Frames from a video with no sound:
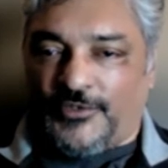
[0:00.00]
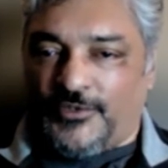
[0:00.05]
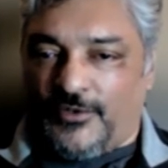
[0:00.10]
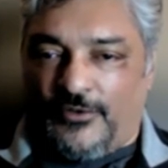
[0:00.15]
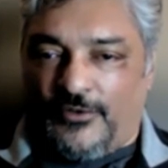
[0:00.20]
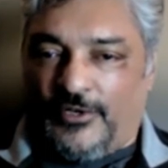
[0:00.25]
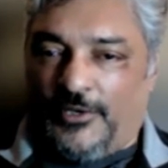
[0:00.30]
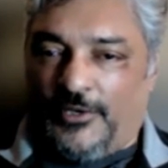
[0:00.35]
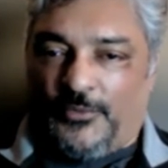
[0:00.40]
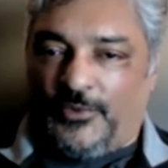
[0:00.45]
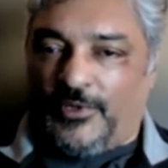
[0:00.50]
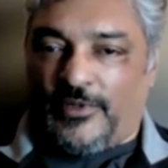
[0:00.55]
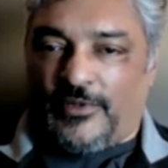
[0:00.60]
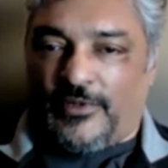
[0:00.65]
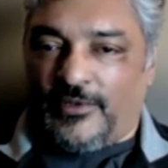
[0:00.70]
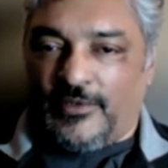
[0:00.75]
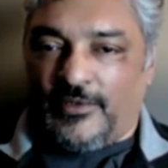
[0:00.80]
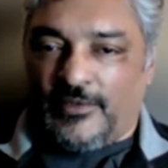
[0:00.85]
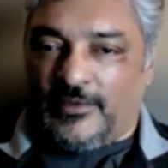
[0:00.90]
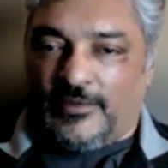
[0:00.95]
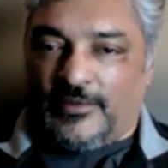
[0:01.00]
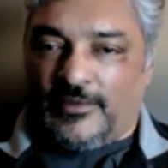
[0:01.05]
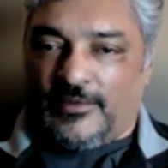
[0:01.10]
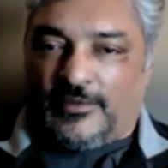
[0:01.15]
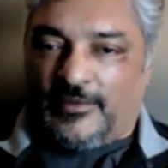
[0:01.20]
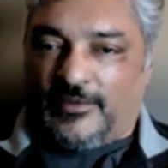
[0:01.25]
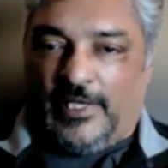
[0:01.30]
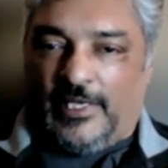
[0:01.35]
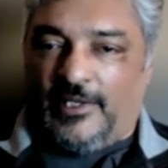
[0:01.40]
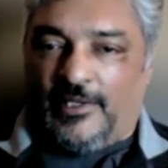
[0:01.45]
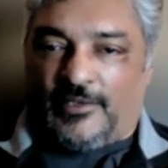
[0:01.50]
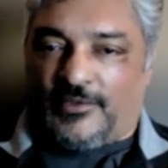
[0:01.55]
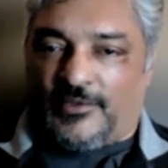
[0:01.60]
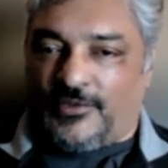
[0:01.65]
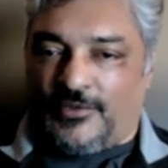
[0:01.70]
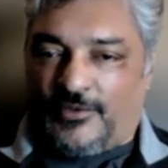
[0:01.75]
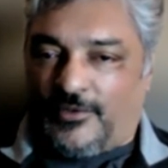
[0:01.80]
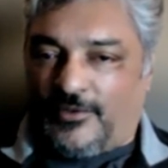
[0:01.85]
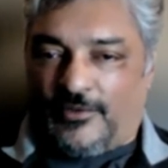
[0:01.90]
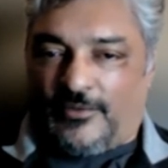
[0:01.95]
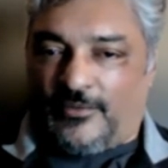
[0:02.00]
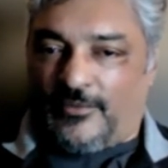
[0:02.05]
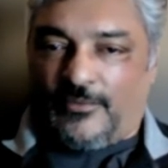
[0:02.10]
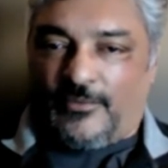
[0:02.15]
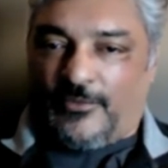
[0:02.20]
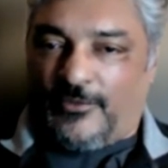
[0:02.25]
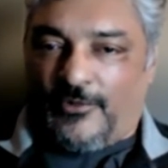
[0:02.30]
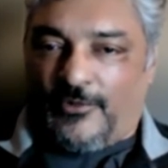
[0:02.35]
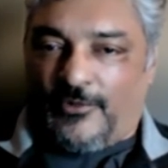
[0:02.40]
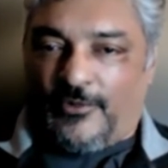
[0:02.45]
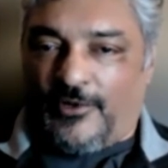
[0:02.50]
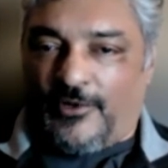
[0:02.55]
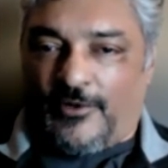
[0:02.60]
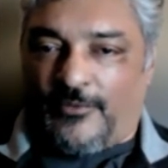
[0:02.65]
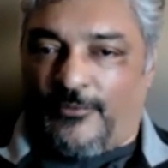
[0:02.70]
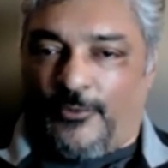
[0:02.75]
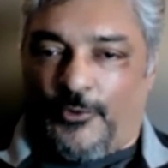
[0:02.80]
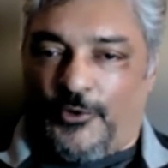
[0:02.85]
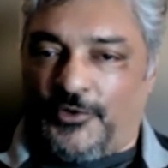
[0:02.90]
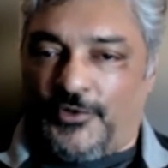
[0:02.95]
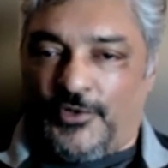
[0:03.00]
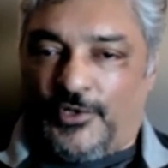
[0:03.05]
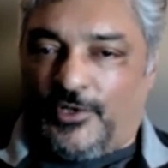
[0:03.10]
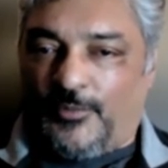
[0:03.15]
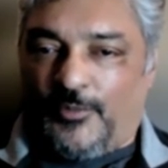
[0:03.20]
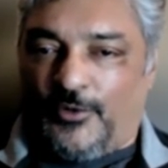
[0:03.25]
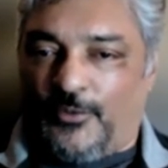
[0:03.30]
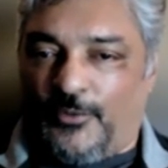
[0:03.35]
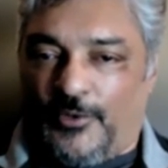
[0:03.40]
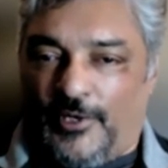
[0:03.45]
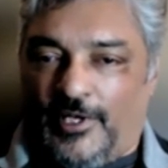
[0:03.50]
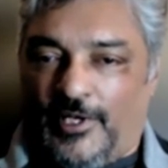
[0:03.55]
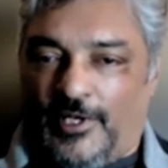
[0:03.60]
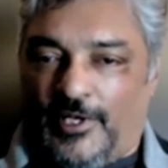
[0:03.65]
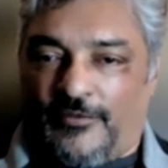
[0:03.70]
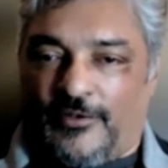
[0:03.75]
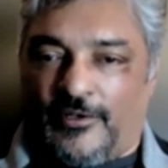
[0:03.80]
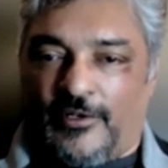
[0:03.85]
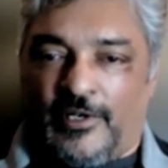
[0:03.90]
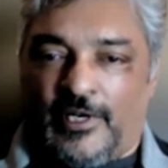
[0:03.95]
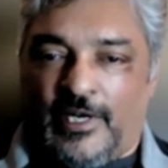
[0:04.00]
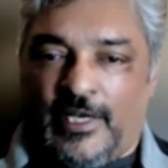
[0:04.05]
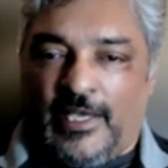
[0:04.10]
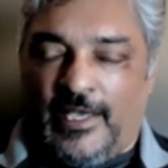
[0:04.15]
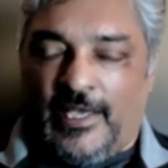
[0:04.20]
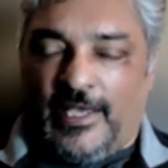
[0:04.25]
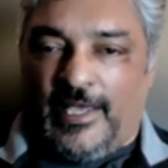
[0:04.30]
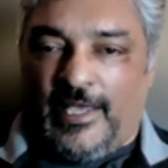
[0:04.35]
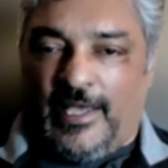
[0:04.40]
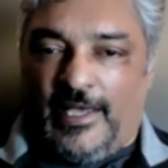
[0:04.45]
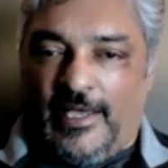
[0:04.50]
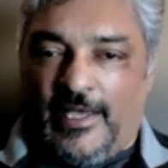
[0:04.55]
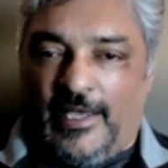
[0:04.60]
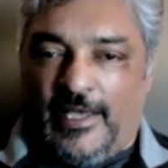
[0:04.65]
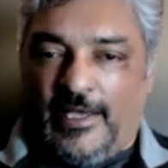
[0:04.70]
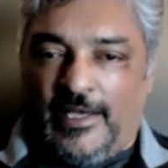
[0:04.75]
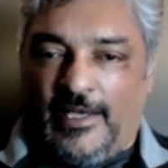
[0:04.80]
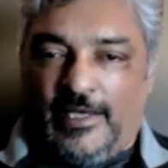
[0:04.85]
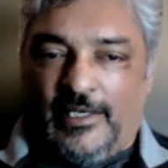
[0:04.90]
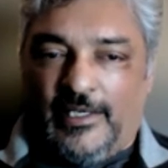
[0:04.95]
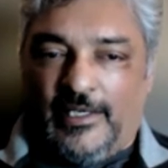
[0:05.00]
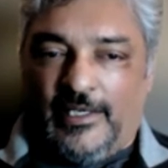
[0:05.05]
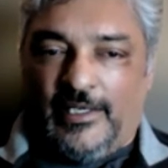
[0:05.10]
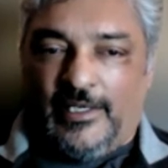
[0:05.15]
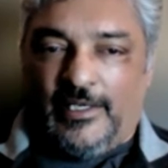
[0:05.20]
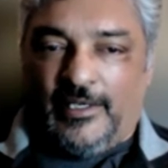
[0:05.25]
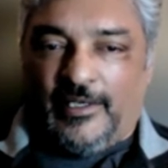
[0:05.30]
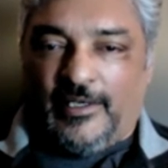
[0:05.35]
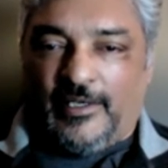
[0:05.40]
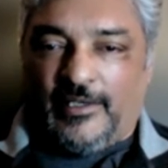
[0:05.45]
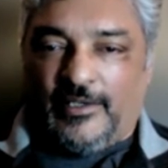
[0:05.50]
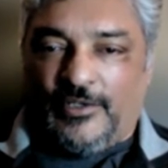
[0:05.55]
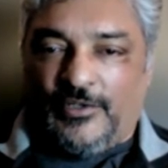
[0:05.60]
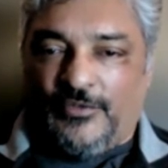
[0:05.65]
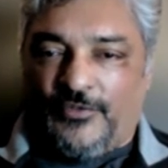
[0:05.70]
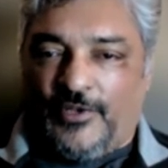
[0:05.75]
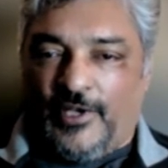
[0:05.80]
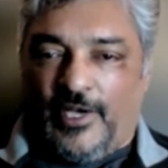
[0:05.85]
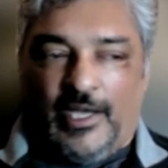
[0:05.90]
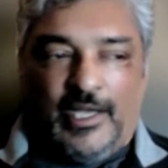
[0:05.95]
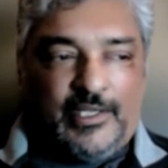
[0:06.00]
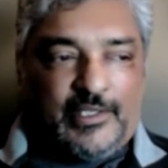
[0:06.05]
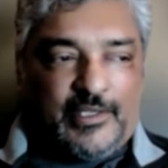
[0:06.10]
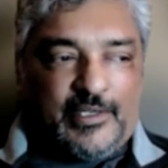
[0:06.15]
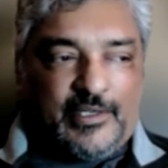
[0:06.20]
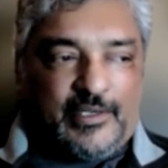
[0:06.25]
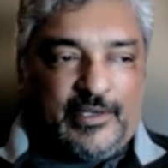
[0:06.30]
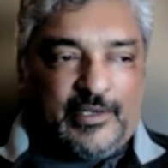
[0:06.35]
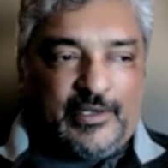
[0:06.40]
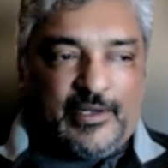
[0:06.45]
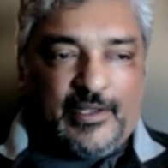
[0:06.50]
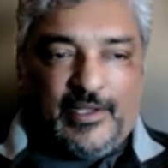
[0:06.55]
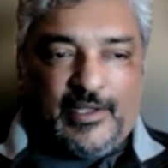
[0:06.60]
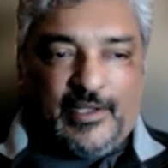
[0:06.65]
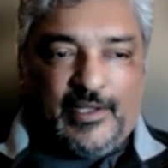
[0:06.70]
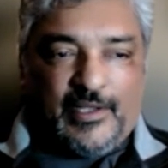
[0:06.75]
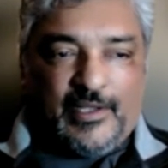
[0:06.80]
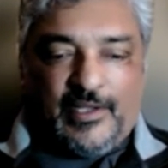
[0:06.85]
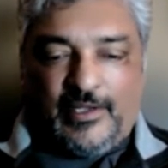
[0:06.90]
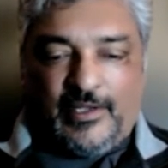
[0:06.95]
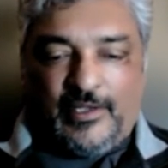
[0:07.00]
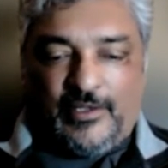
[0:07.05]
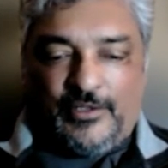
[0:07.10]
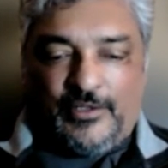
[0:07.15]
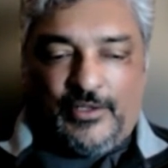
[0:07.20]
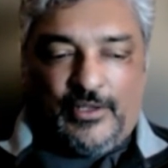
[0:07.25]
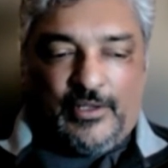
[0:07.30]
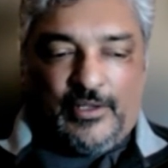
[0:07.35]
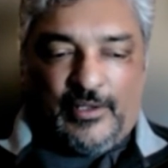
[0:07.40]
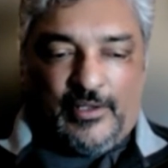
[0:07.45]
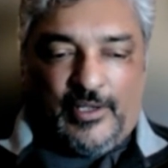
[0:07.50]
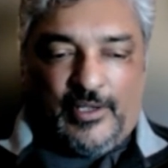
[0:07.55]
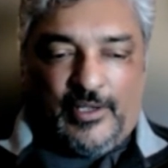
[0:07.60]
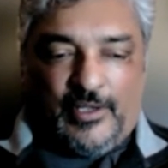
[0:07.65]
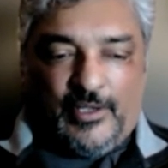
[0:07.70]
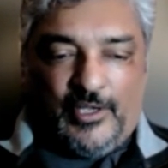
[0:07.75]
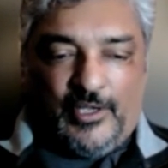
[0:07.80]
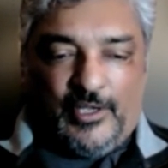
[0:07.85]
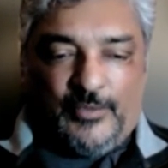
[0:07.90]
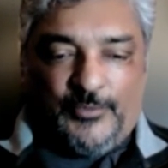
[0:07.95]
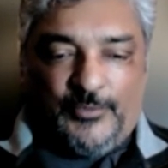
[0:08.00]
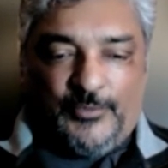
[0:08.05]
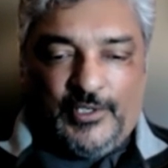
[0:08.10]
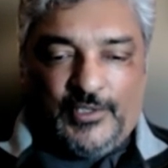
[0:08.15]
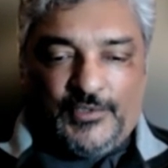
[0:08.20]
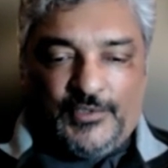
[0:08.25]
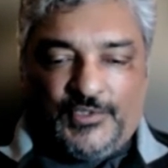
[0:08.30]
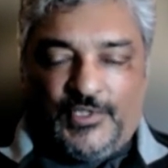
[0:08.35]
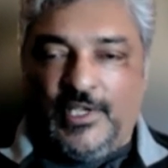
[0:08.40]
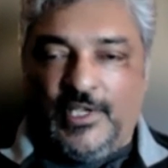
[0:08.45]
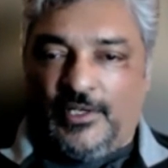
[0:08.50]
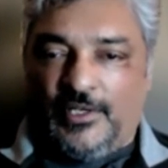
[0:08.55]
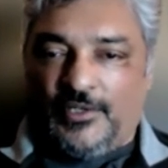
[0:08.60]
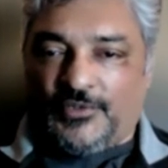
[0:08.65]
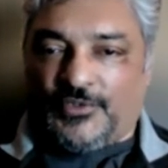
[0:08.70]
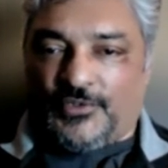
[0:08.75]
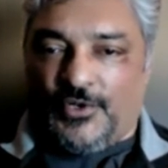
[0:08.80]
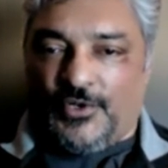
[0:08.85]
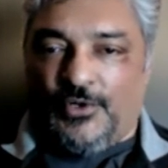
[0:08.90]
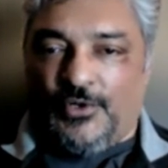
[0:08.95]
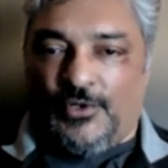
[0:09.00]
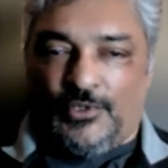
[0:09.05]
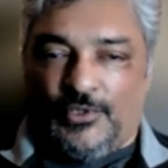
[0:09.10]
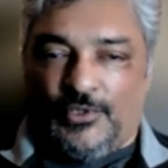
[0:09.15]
around with lights or or wardrobe or whatever. You've got, I mean, a scene is told,